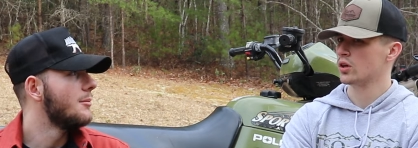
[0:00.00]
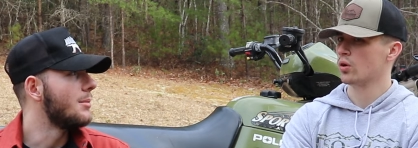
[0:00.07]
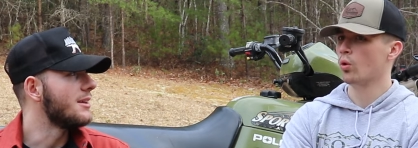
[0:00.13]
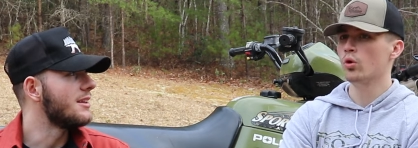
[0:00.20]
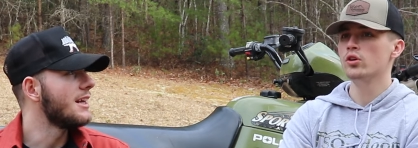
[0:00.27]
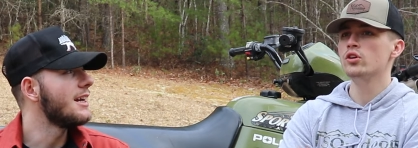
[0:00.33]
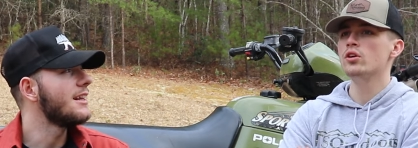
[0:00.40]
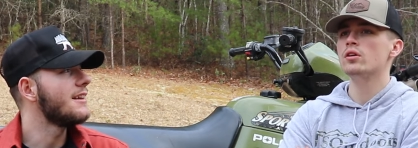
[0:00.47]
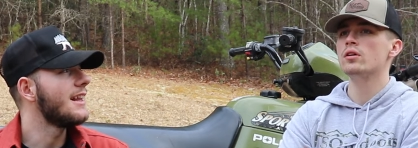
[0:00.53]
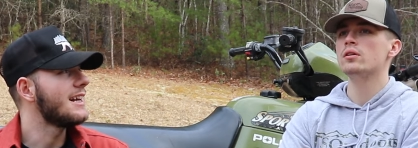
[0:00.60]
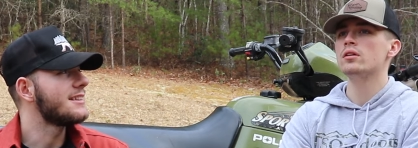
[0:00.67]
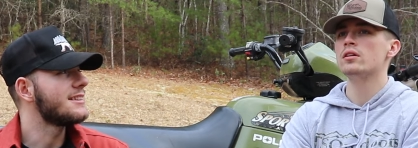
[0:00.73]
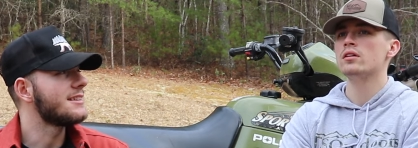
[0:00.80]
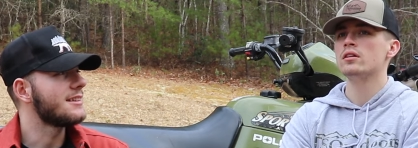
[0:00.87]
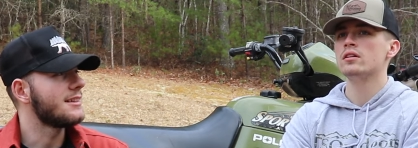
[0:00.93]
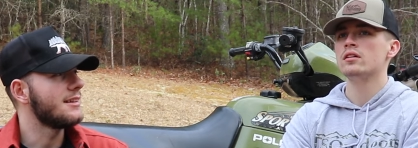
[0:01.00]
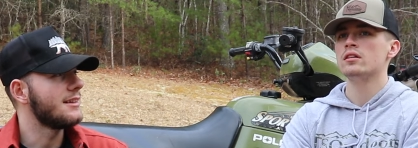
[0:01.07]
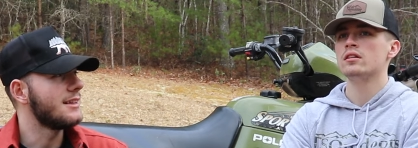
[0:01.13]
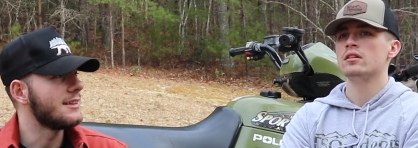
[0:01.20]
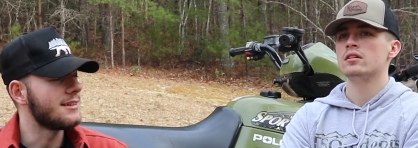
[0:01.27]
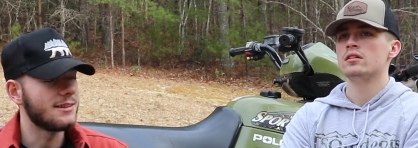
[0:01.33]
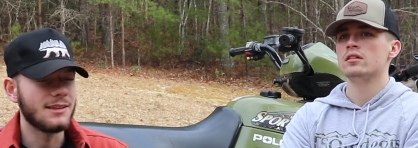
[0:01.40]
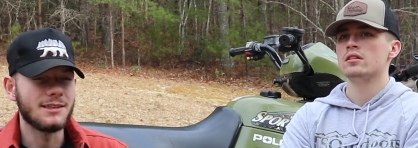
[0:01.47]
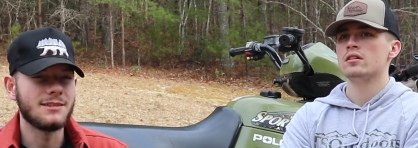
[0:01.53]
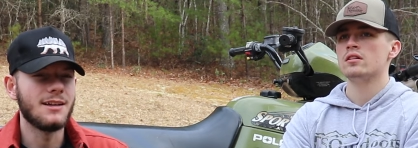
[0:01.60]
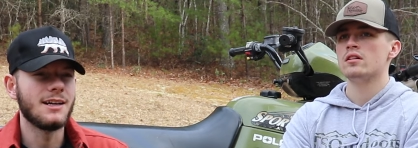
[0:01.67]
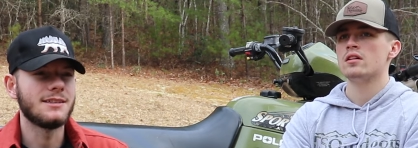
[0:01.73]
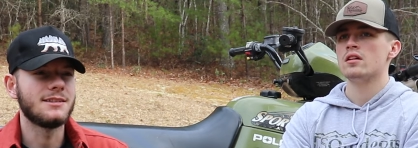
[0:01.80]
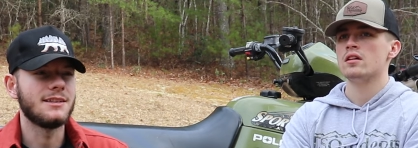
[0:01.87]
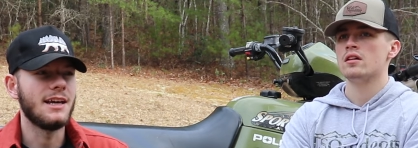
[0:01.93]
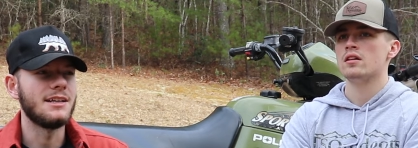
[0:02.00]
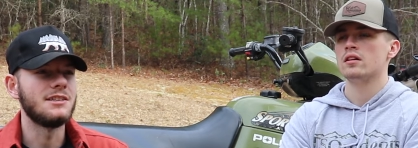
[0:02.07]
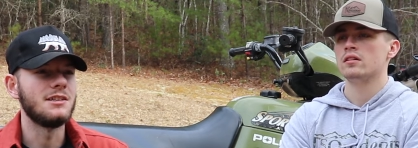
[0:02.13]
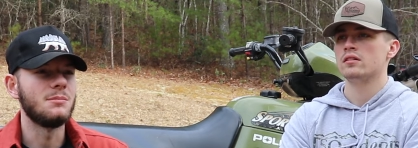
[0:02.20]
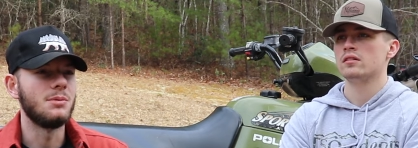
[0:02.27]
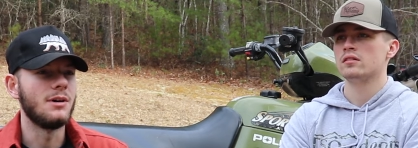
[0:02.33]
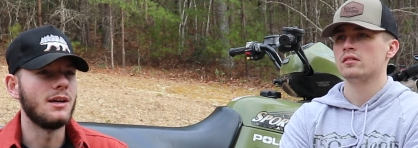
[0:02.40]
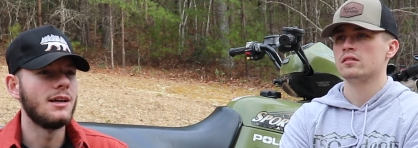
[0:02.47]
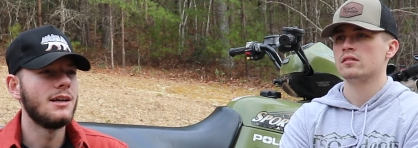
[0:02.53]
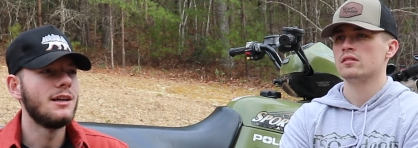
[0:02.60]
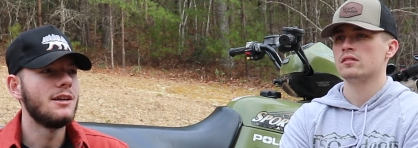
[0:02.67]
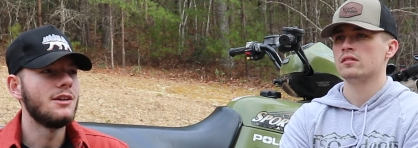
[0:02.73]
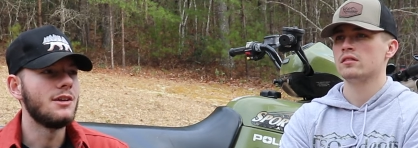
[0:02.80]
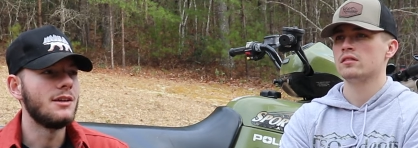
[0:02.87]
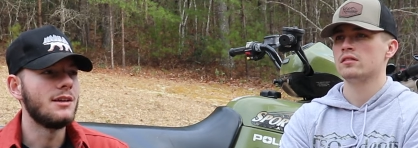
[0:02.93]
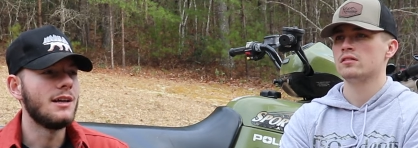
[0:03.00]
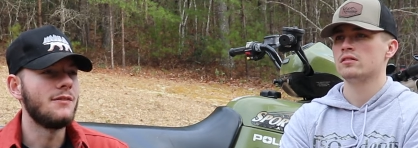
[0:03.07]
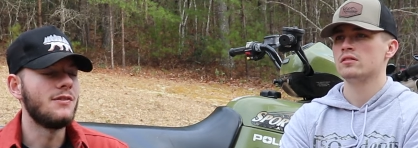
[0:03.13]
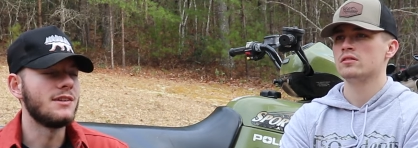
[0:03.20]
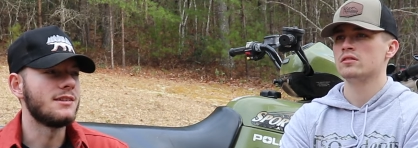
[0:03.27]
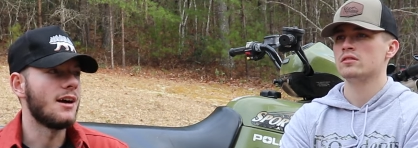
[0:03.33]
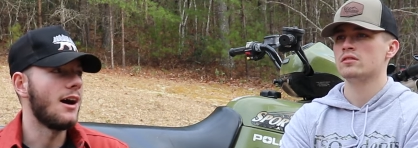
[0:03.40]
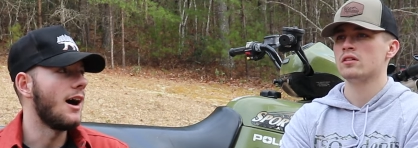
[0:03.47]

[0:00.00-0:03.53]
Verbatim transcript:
Speaker 1: But or then that's it's it's not sketchy, but if it's a